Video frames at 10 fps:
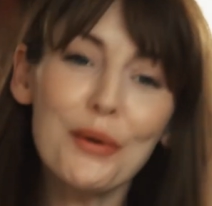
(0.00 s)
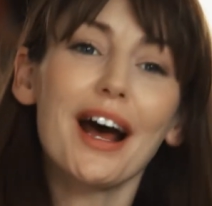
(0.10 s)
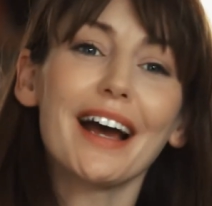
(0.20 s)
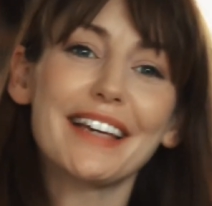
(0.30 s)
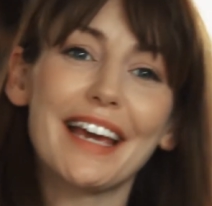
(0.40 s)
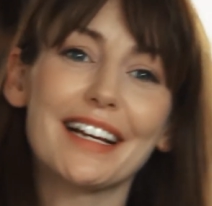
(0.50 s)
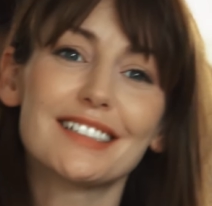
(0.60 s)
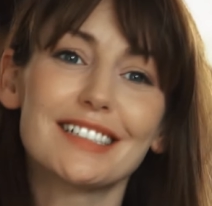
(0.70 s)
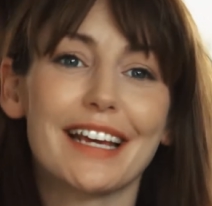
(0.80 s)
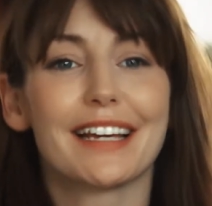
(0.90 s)
know what I
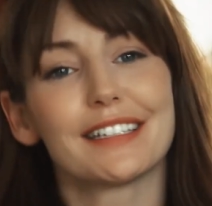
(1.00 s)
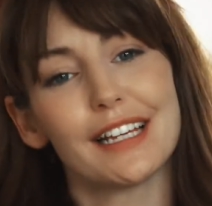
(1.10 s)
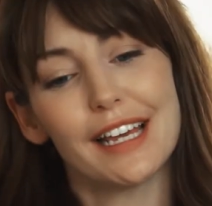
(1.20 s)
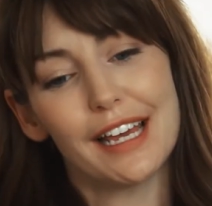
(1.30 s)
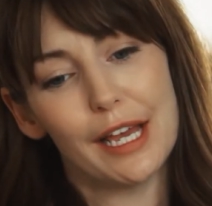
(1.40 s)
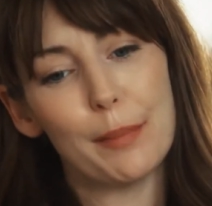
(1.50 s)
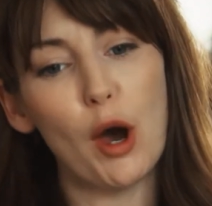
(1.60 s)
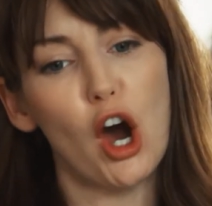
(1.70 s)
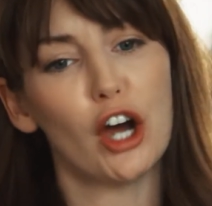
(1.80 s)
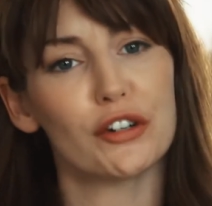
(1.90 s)
can't stand?
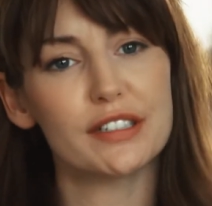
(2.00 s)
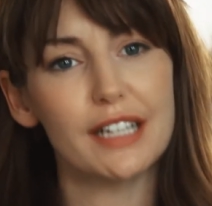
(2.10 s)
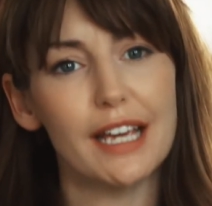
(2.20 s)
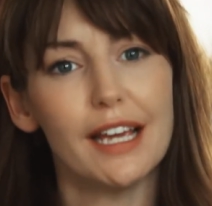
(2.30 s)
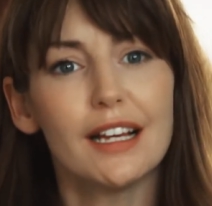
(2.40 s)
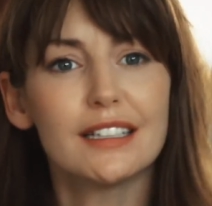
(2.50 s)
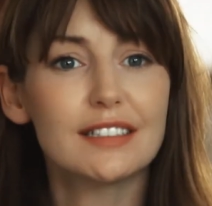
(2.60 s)
Hypocrisy